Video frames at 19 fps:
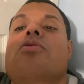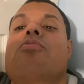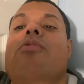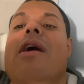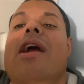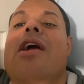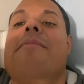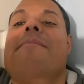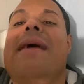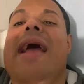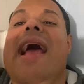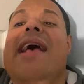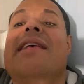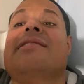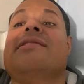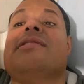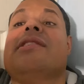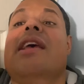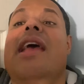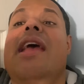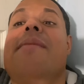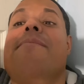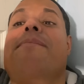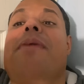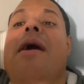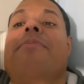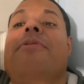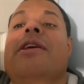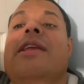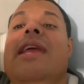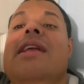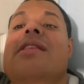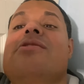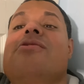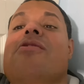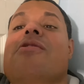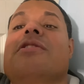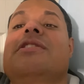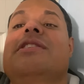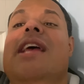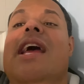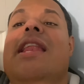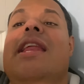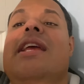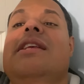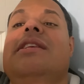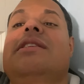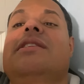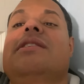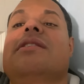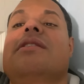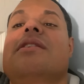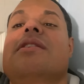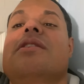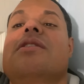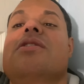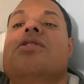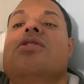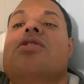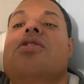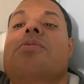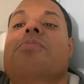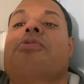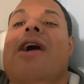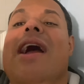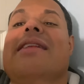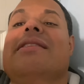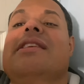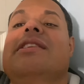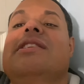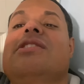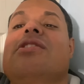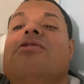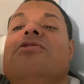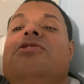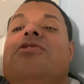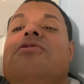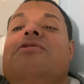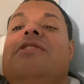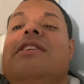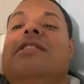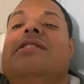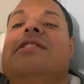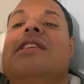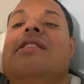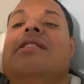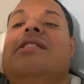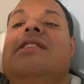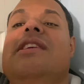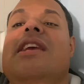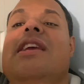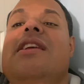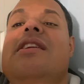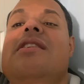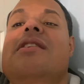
wear a mask in public indoor settings, practice social distancing,